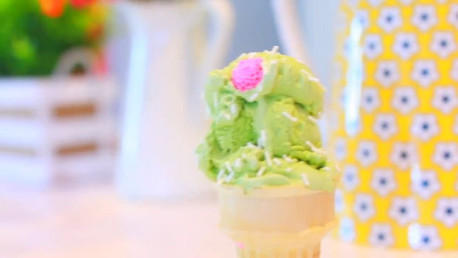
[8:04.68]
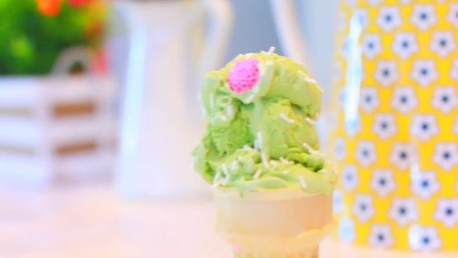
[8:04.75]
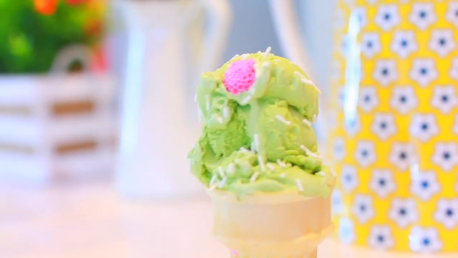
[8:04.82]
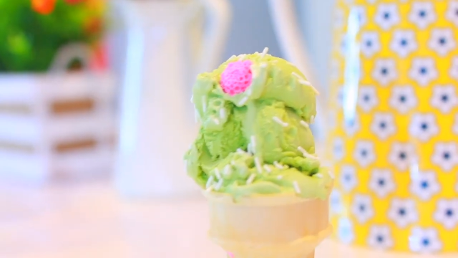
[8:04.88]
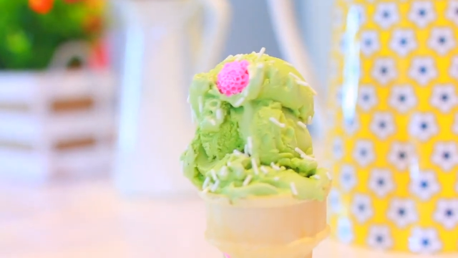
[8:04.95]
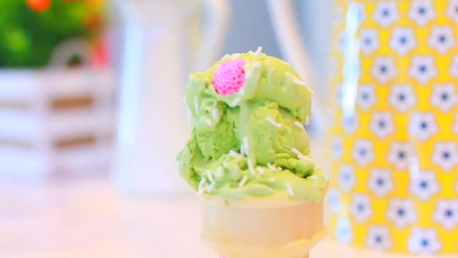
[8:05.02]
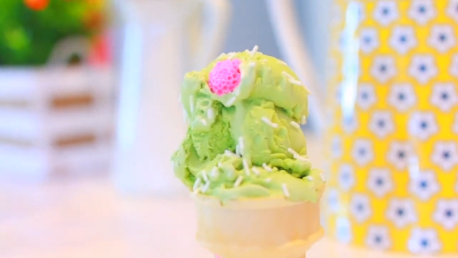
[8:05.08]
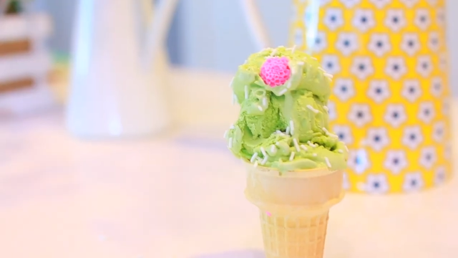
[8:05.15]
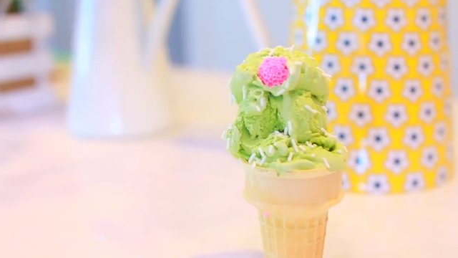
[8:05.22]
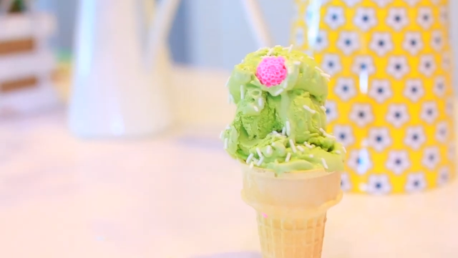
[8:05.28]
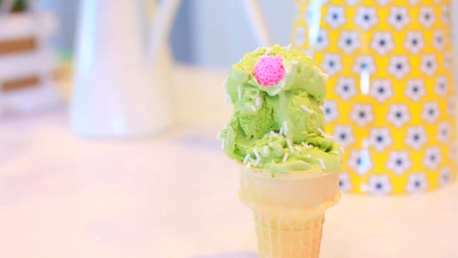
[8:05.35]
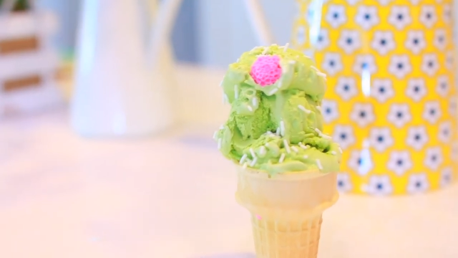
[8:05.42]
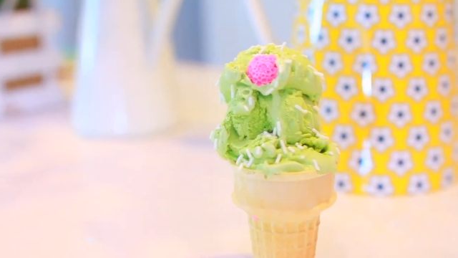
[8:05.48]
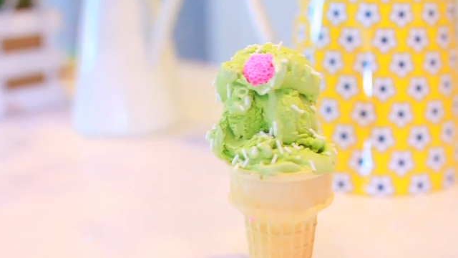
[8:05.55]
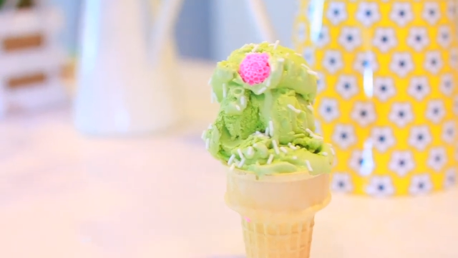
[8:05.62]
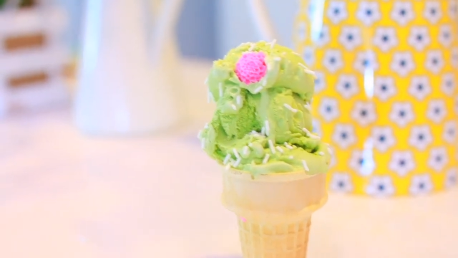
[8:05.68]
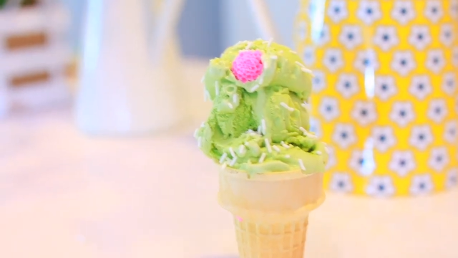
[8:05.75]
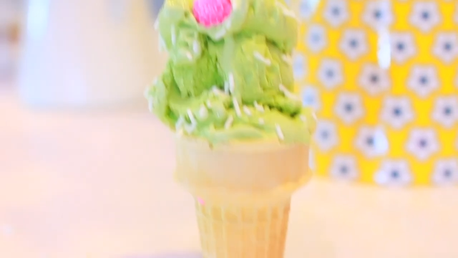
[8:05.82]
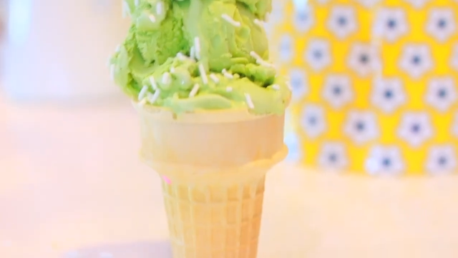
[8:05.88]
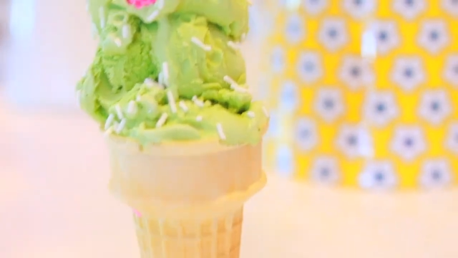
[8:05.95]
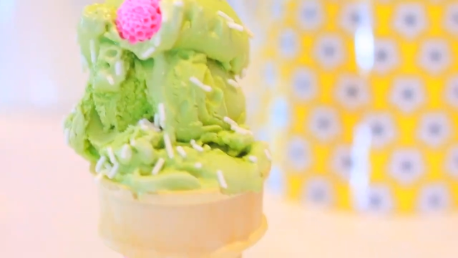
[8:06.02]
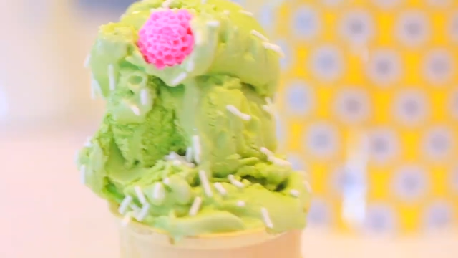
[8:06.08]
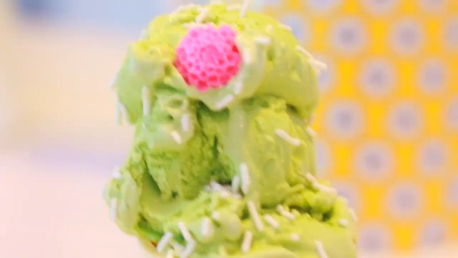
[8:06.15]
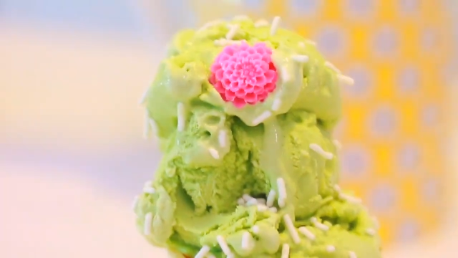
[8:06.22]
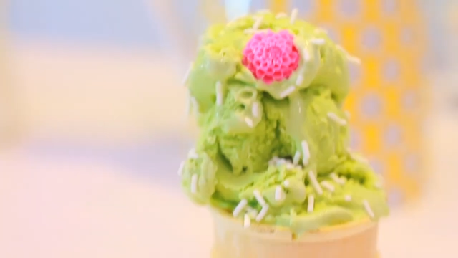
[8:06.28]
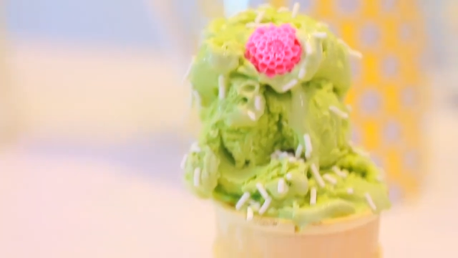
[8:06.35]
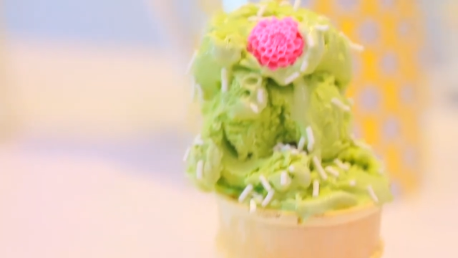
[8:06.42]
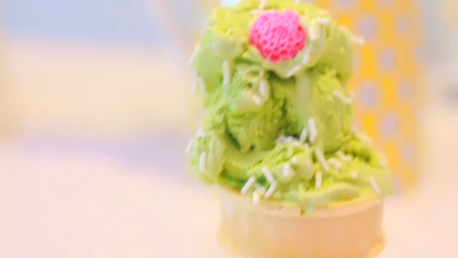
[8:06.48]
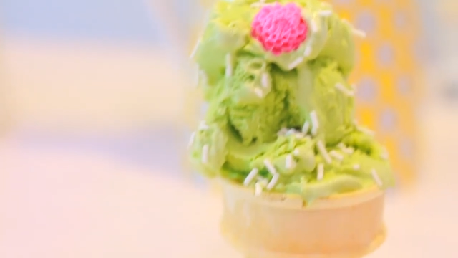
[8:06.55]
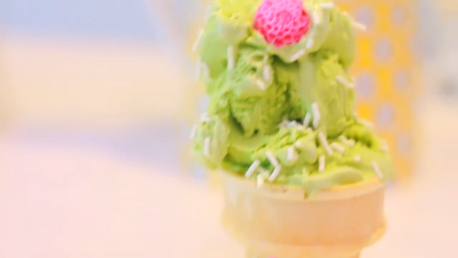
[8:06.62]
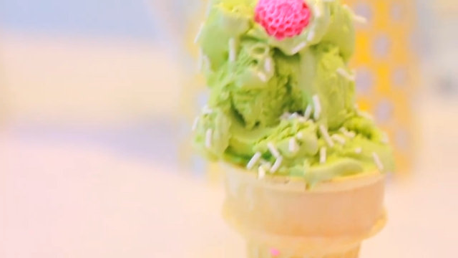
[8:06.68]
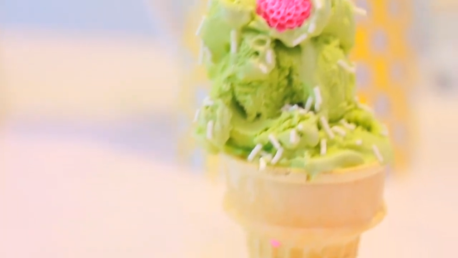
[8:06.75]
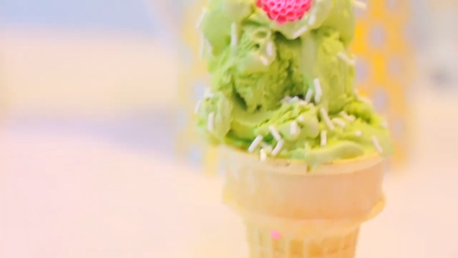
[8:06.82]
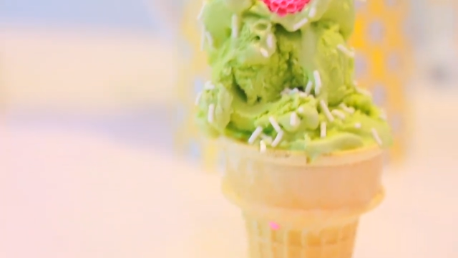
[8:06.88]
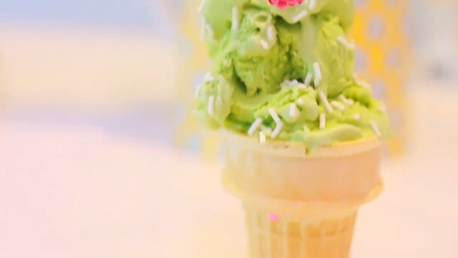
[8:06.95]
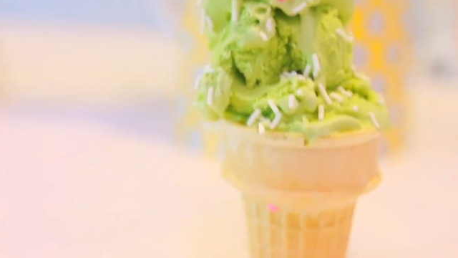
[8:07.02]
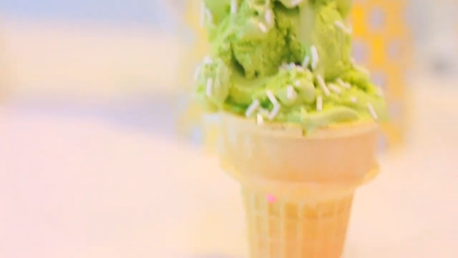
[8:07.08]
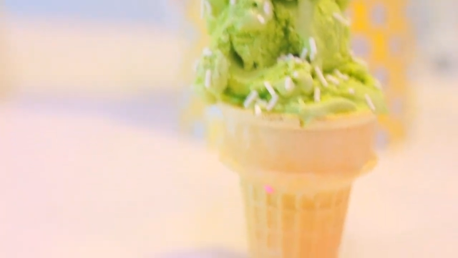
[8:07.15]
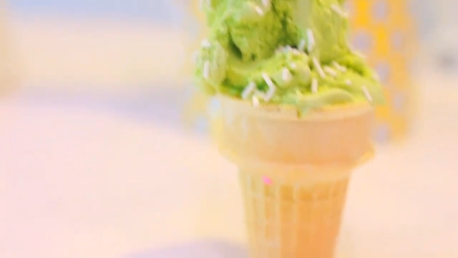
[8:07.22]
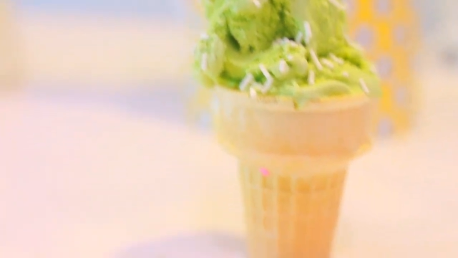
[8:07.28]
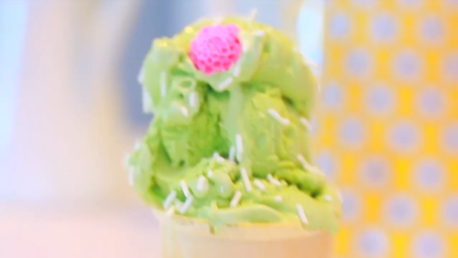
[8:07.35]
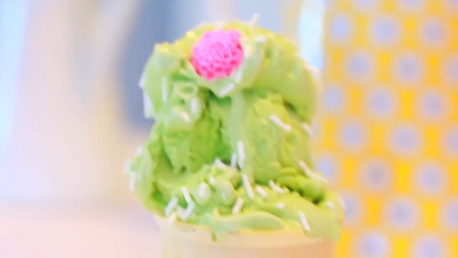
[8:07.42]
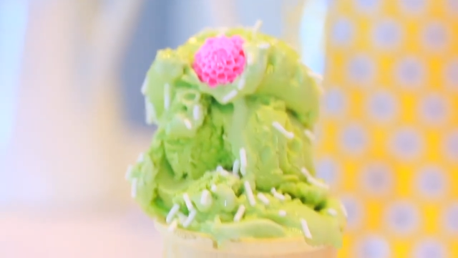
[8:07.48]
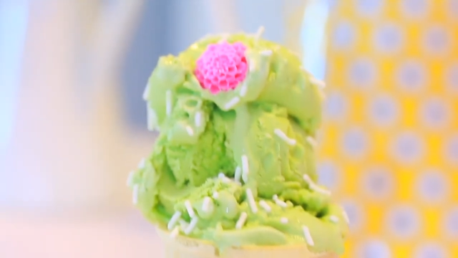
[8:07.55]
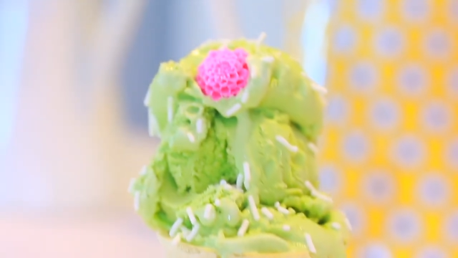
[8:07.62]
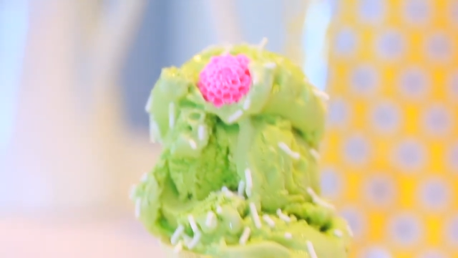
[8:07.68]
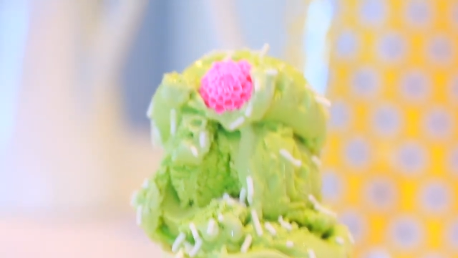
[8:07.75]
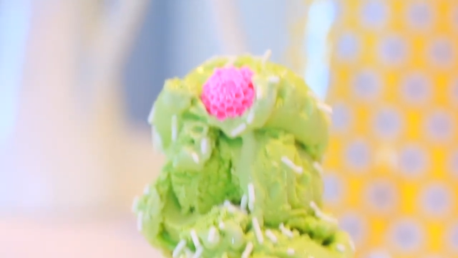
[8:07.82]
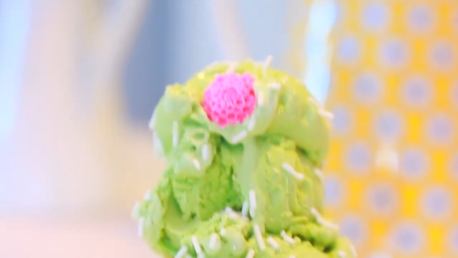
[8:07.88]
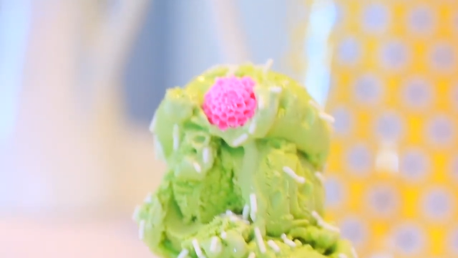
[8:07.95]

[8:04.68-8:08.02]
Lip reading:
Nobody's mouth can be seen.